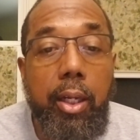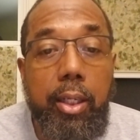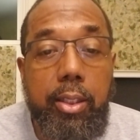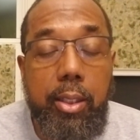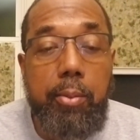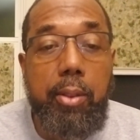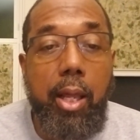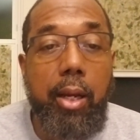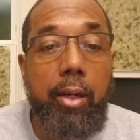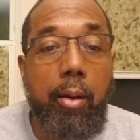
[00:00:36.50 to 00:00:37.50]
It seems that
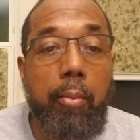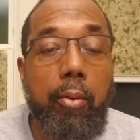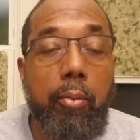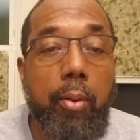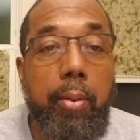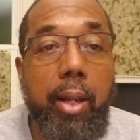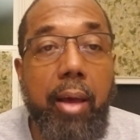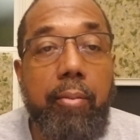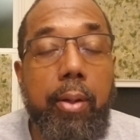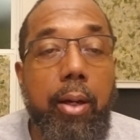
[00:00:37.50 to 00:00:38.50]
a number of women
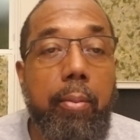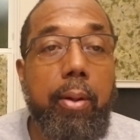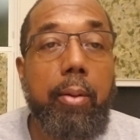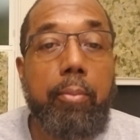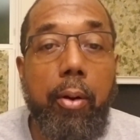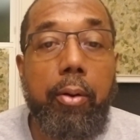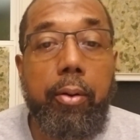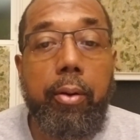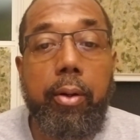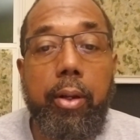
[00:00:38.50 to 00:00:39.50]
have been coming up
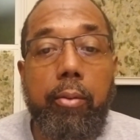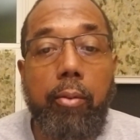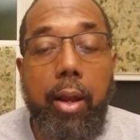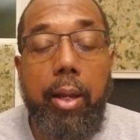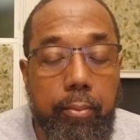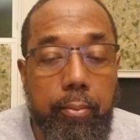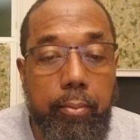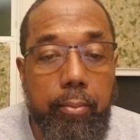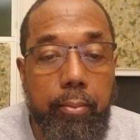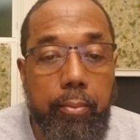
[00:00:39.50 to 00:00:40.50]
murdered and raped,
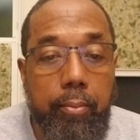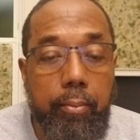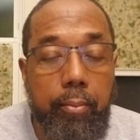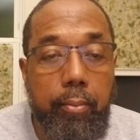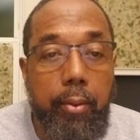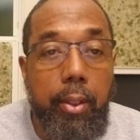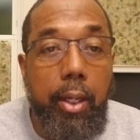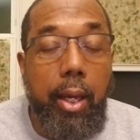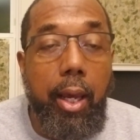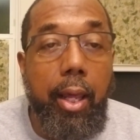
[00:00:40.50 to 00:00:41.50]

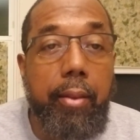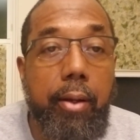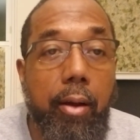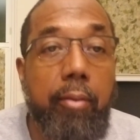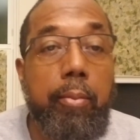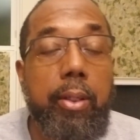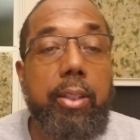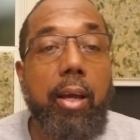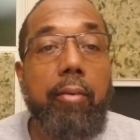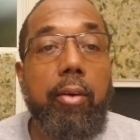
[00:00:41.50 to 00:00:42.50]
and the government is
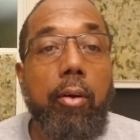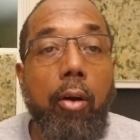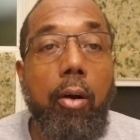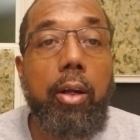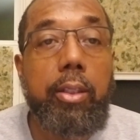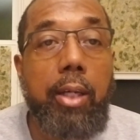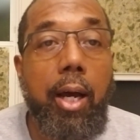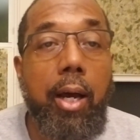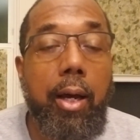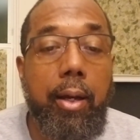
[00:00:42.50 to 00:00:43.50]
having a hard
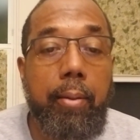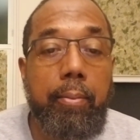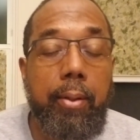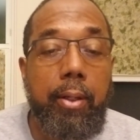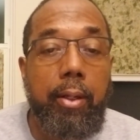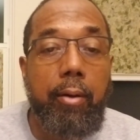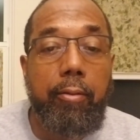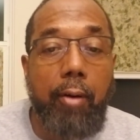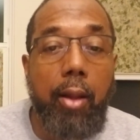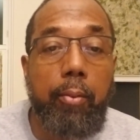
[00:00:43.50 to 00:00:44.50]
time
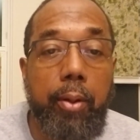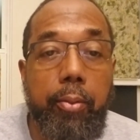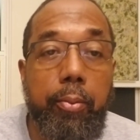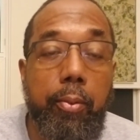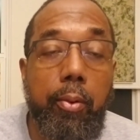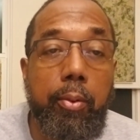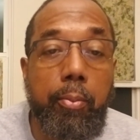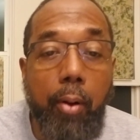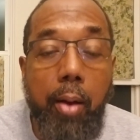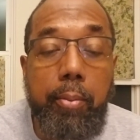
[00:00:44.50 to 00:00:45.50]
following through on the
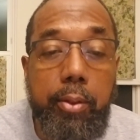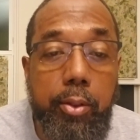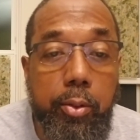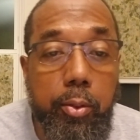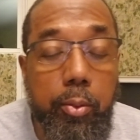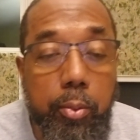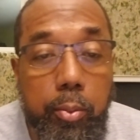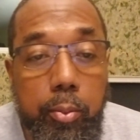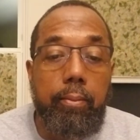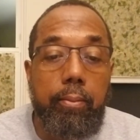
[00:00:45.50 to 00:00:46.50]
promise to
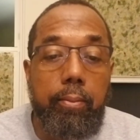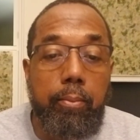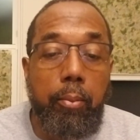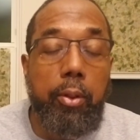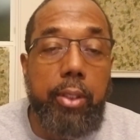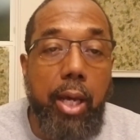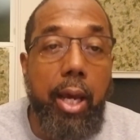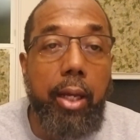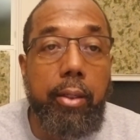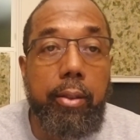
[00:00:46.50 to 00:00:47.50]

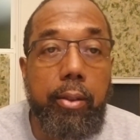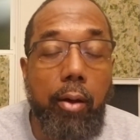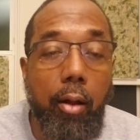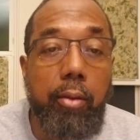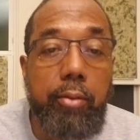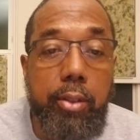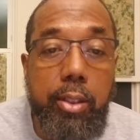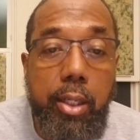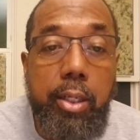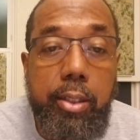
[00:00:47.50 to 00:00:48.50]
protect all of its
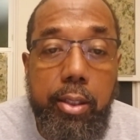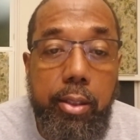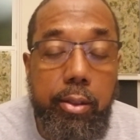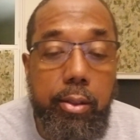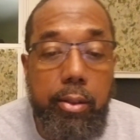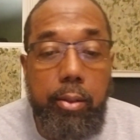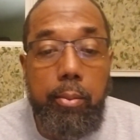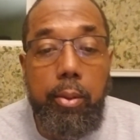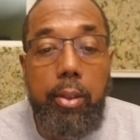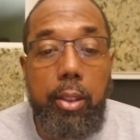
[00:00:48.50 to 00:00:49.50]
citizens,
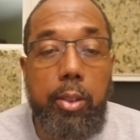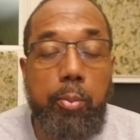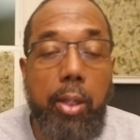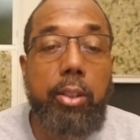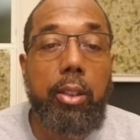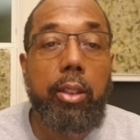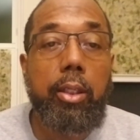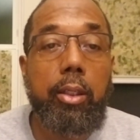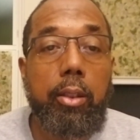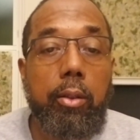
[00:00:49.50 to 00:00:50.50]

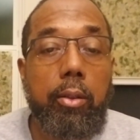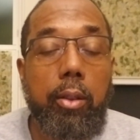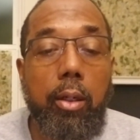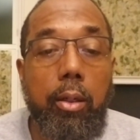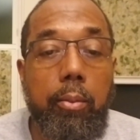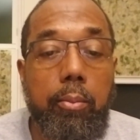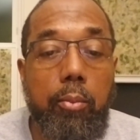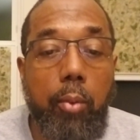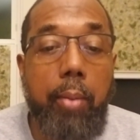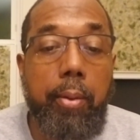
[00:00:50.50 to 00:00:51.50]
especially
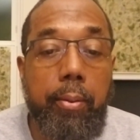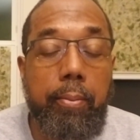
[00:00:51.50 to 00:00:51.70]
women.